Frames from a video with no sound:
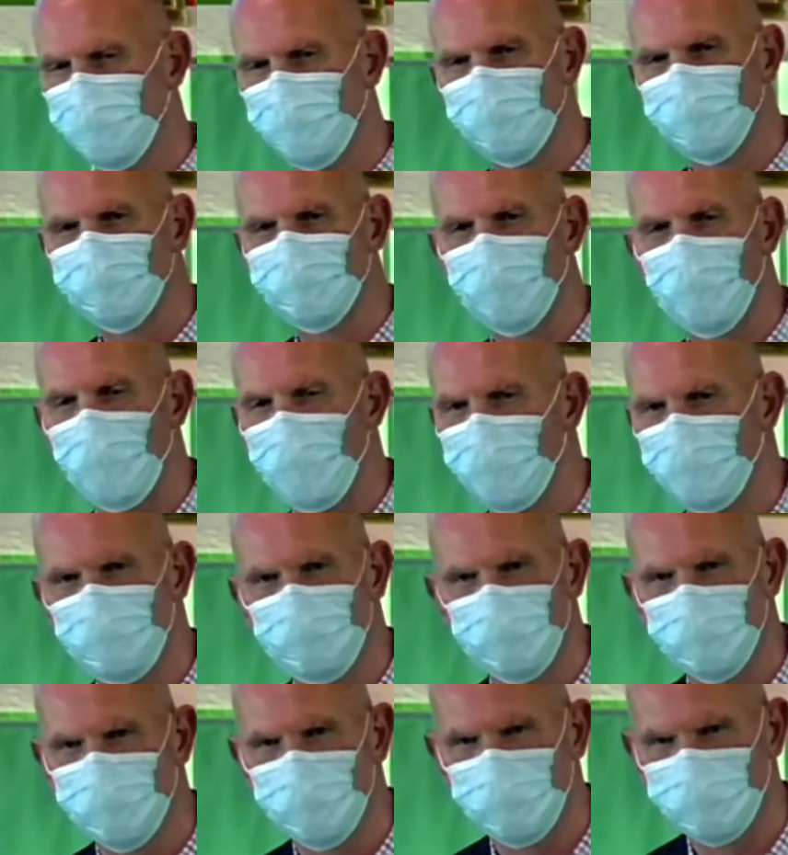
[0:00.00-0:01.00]

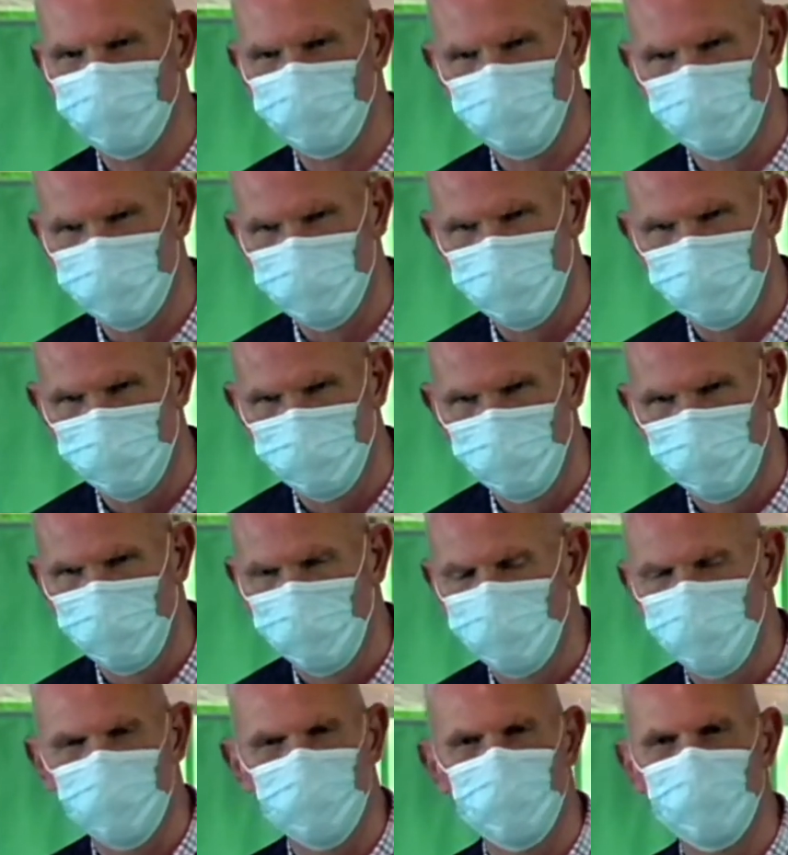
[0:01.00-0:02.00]
entirely different
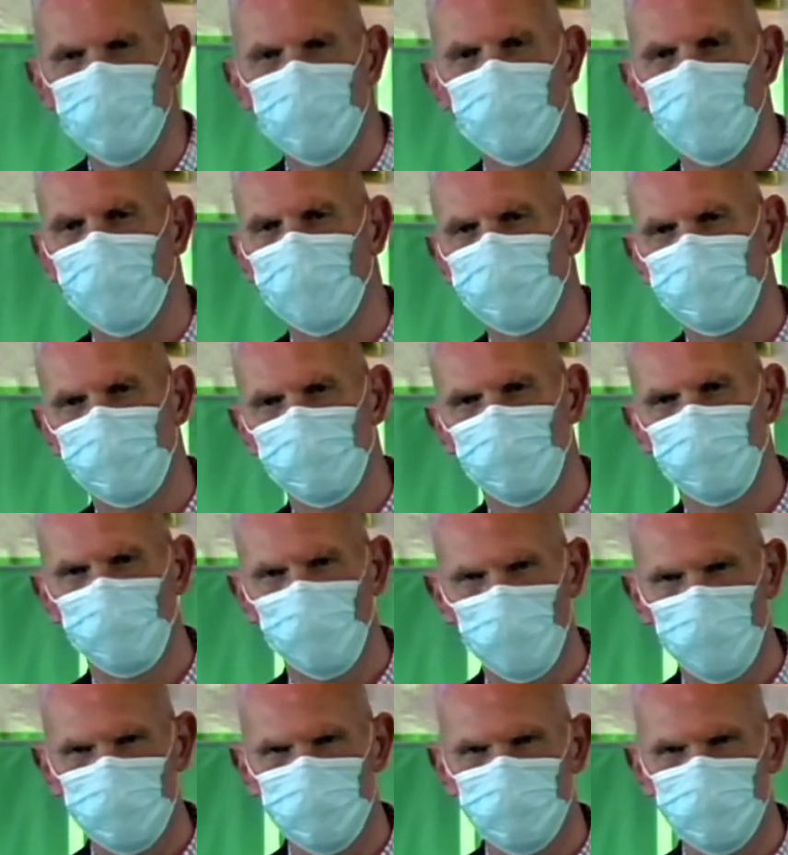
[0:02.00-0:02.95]
than he ever was